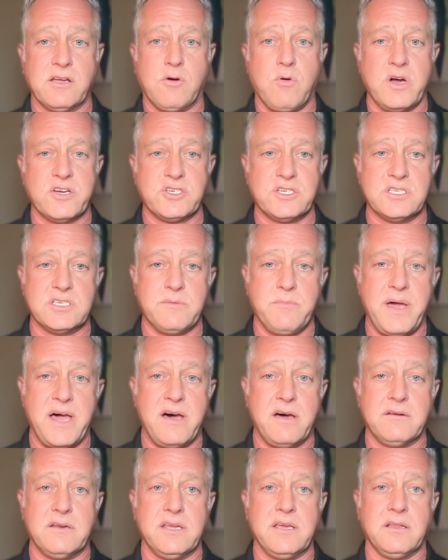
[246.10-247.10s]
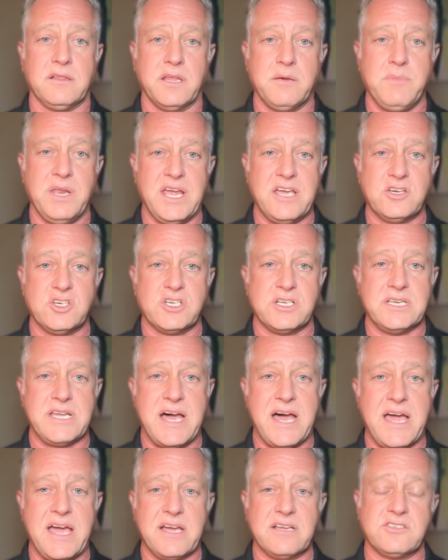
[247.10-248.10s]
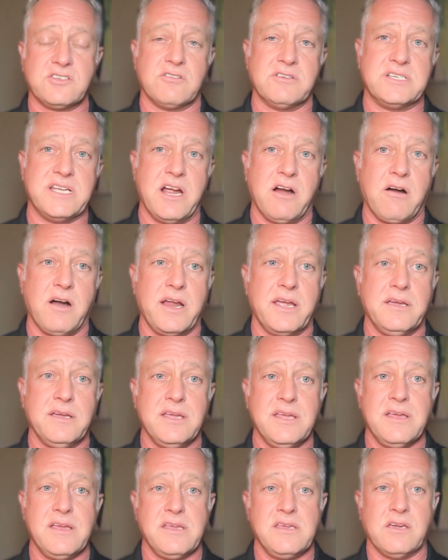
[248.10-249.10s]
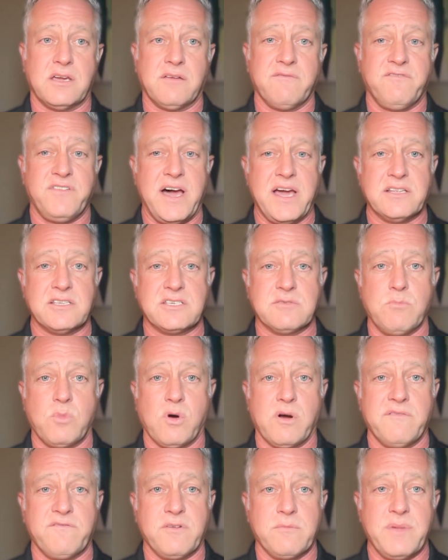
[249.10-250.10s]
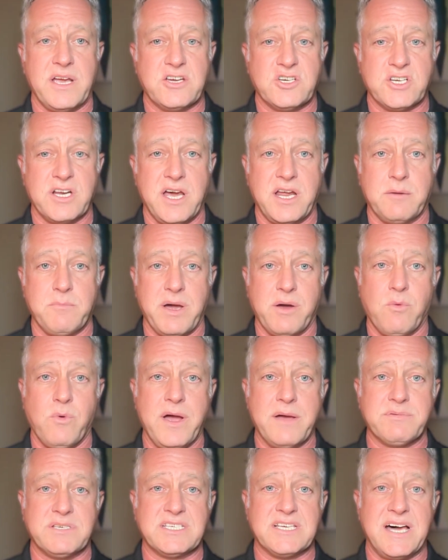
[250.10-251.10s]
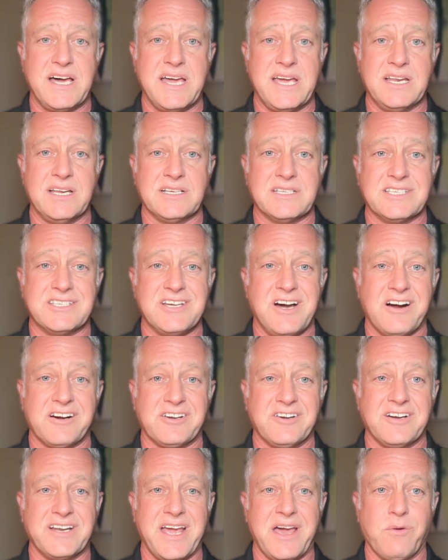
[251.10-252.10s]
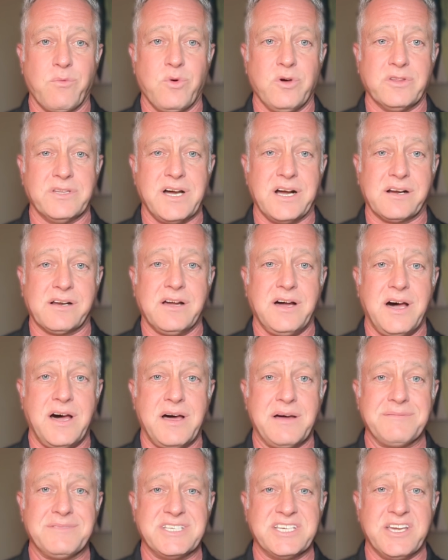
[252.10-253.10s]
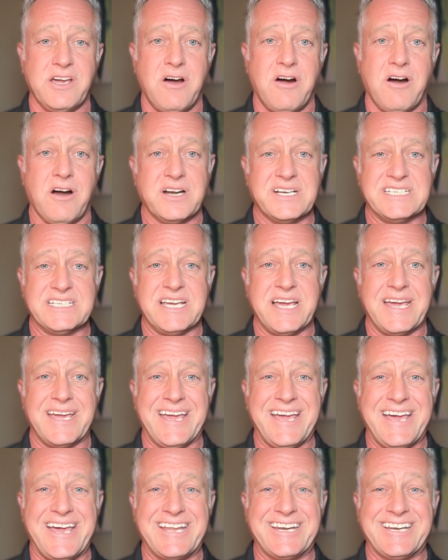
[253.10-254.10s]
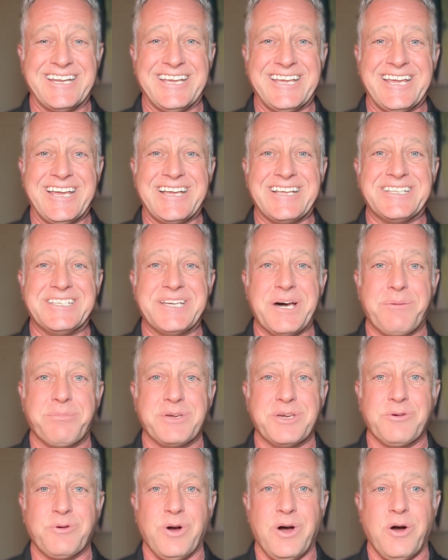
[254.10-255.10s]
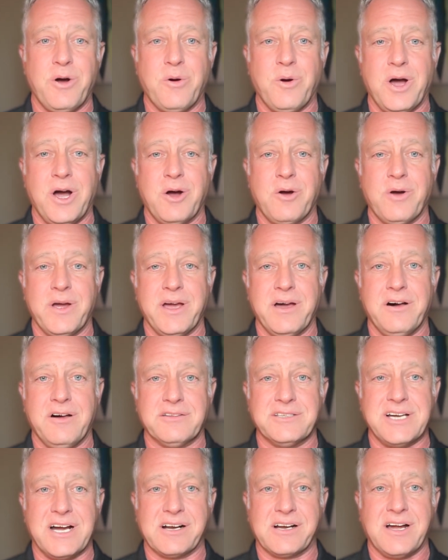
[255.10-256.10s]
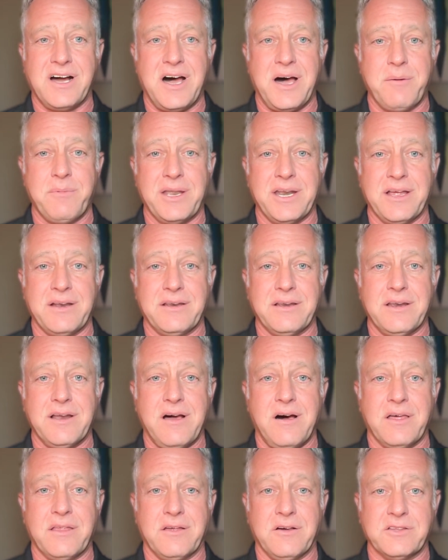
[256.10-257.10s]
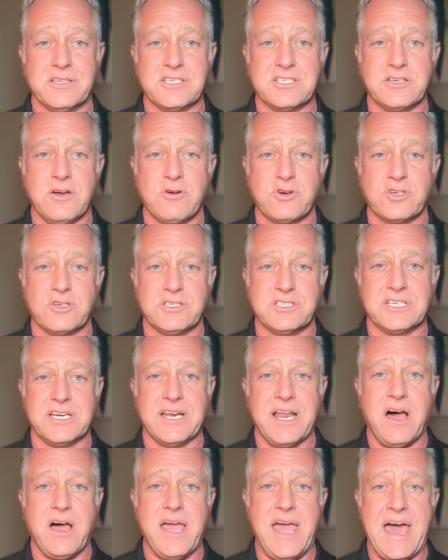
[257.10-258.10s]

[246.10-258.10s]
questions about elimination diets or dairy, you can find some more information out on my website. It's drdanwool.com, drdanwool.com, and on all the socials at